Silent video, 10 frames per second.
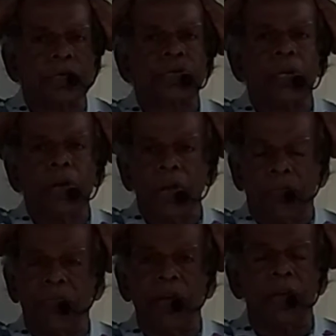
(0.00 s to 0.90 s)
So it's
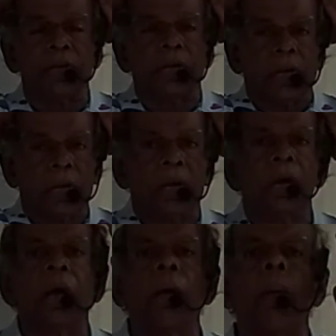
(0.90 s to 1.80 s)
fear.
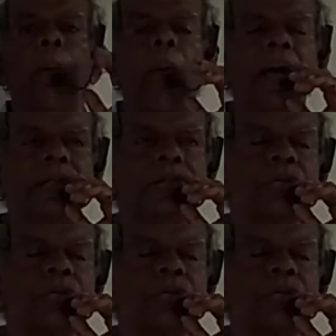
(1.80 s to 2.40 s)
Once